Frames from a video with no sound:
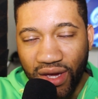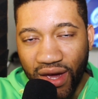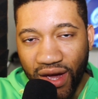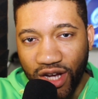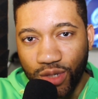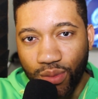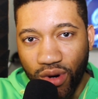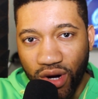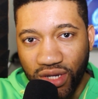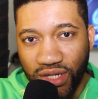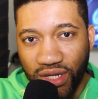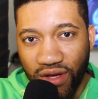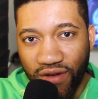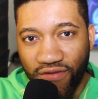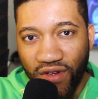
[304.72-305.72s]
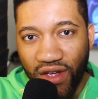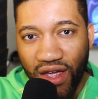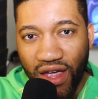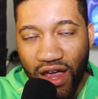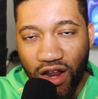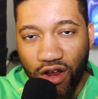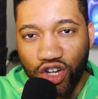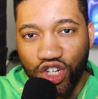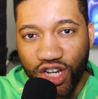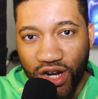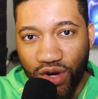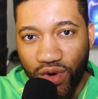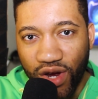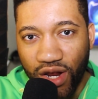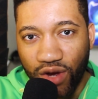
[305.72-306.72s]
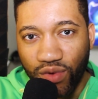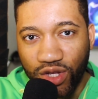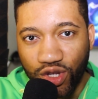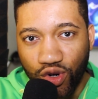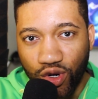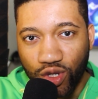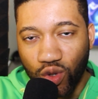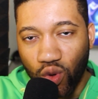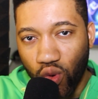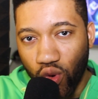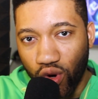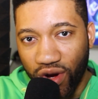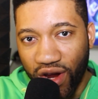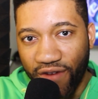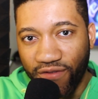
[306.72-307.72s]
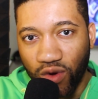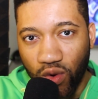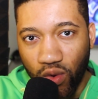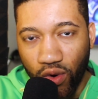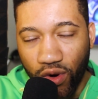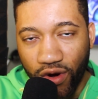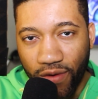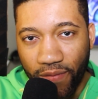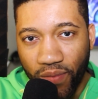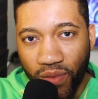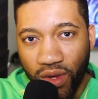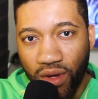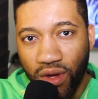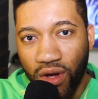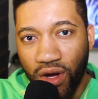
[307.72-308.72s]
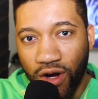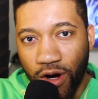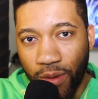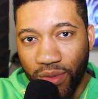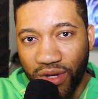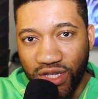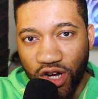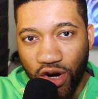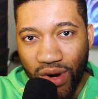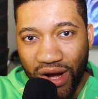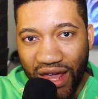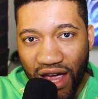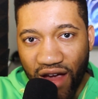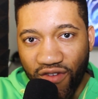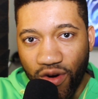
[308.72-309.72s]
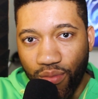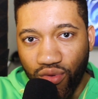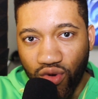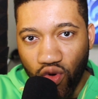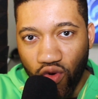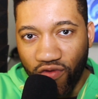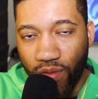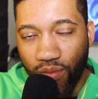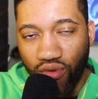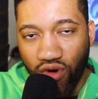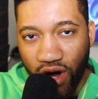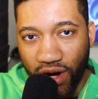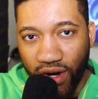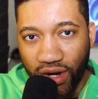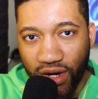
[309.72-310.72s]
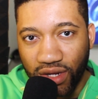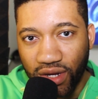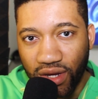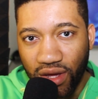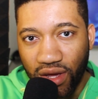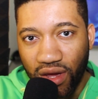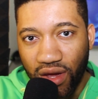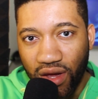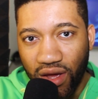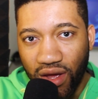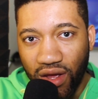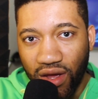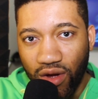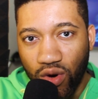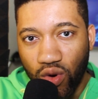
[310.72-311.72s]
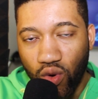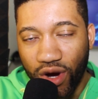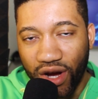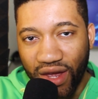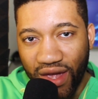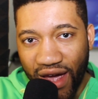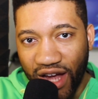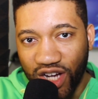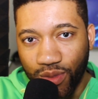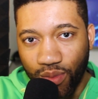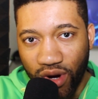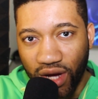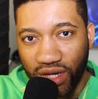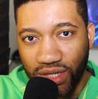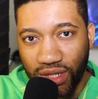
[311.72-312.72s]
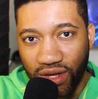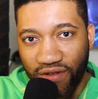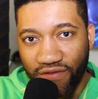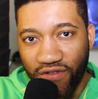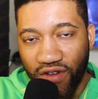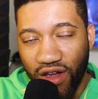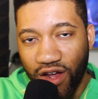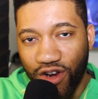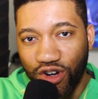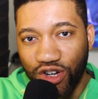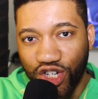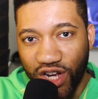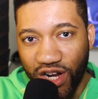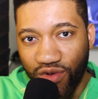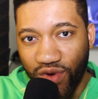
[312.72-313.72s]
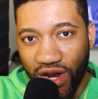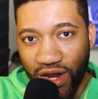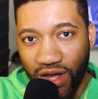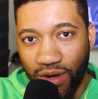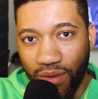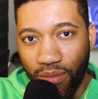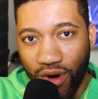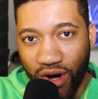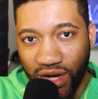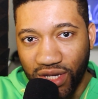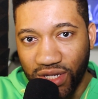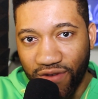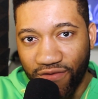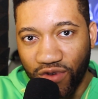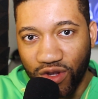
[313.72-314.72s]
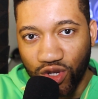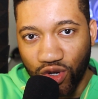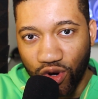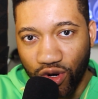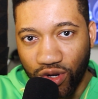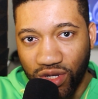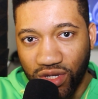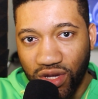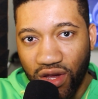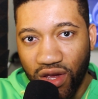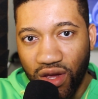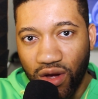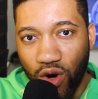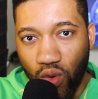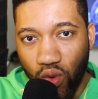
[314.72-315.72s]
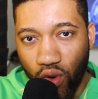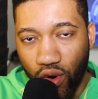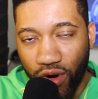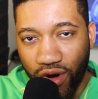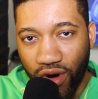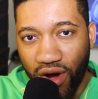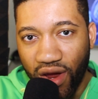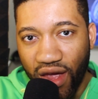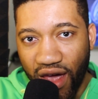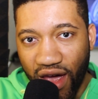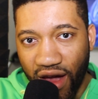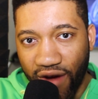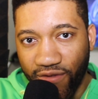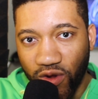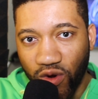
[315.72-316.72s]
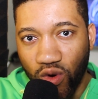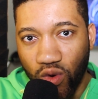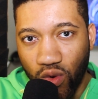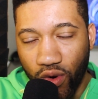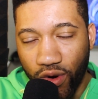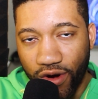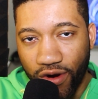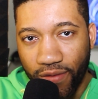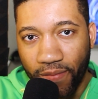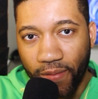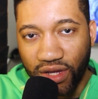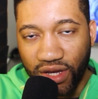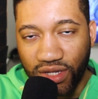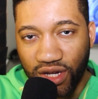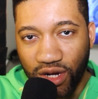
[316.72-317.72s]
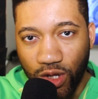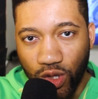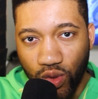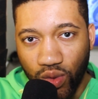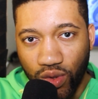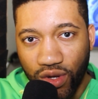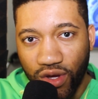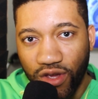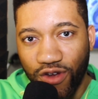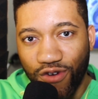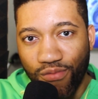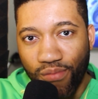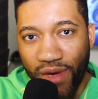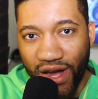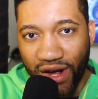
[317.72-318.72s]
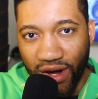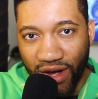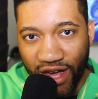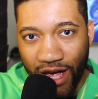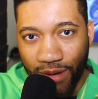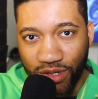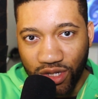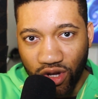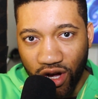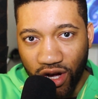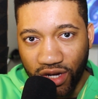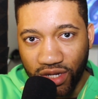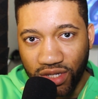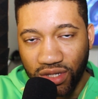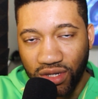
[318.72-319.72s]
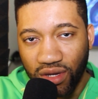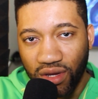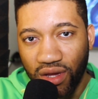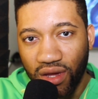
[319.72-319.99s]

cash positive and are generating returns quarter after quarter. Companies that already have a proven product, who are cash positive and are generating positive returns quarter after quarter. These include your mega cap stocks,